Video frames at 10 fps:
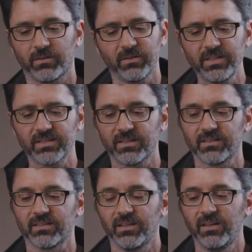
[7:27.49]
All these
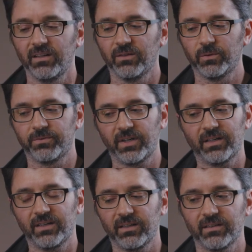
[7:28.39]
things were
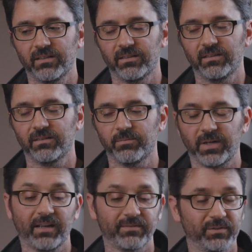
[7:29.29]
very
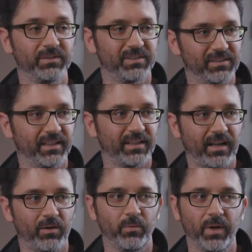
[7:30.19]
impactful to like
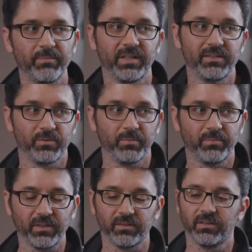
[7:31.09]
how web pages were
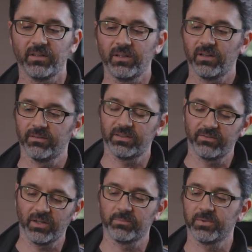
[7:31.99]
built. If a
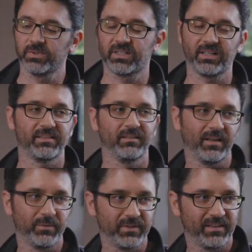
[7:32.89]
developer was testing a
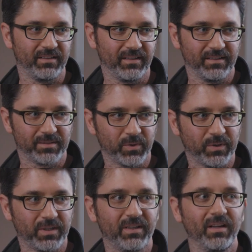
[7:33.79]
lot with Internet
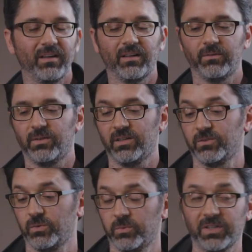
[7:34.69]
Explorer,
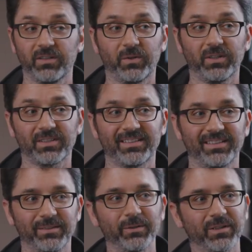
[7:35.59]
theirs would be the quirks
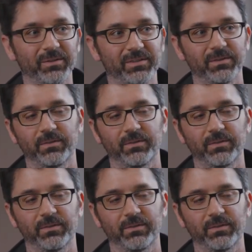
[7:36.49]
that they would code to.